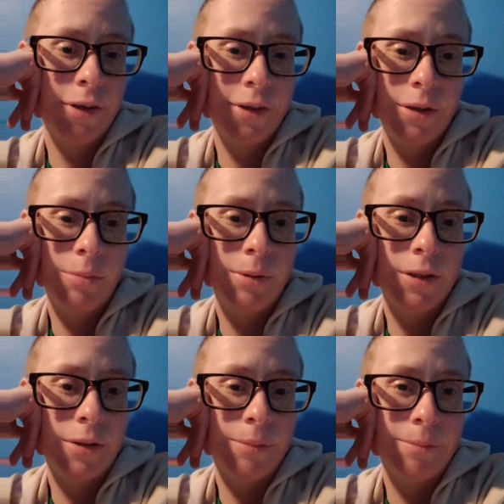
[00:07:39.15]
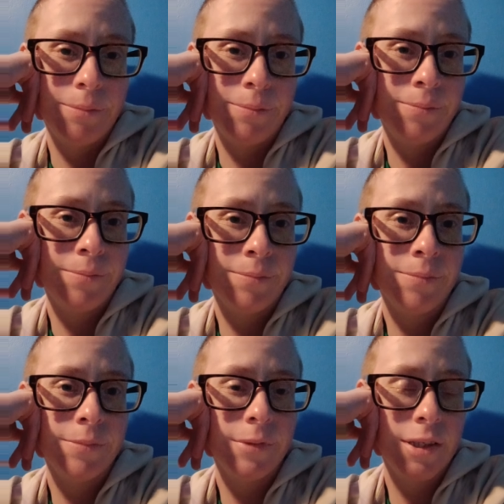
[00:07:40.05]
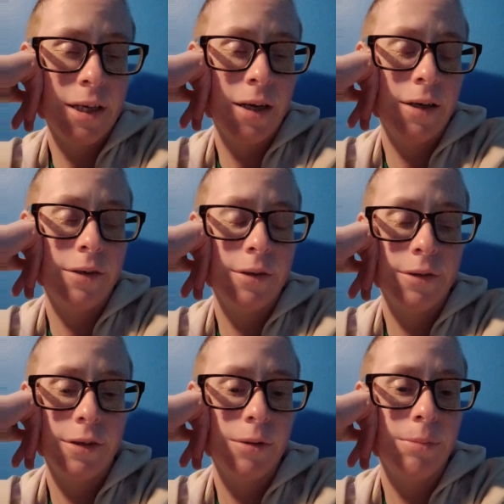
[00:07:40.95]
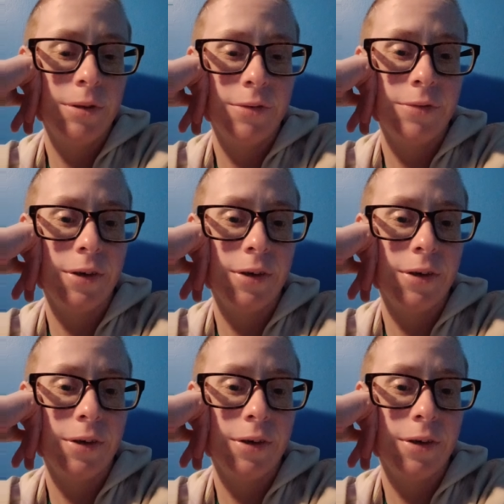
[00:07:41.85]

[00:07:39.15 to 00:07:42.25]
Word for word: a little bit sad, a little bit of